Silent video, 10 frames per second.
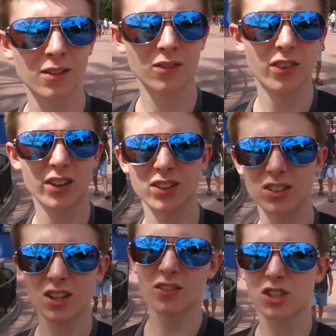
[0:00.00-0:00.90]
Fun
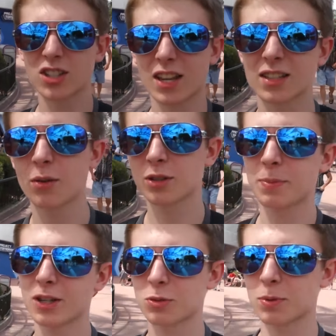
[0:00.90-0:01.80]
stuff. Just got done with
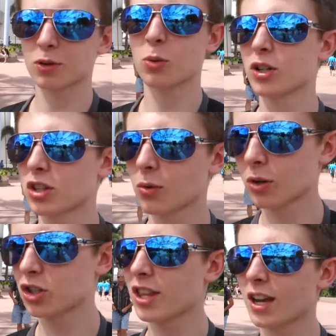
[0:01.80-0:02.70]
Spaceship Earth. What'd you,
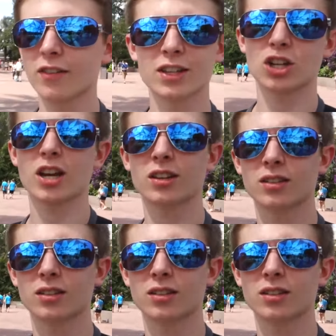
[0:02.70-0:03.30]
what'd you think of it, Jay?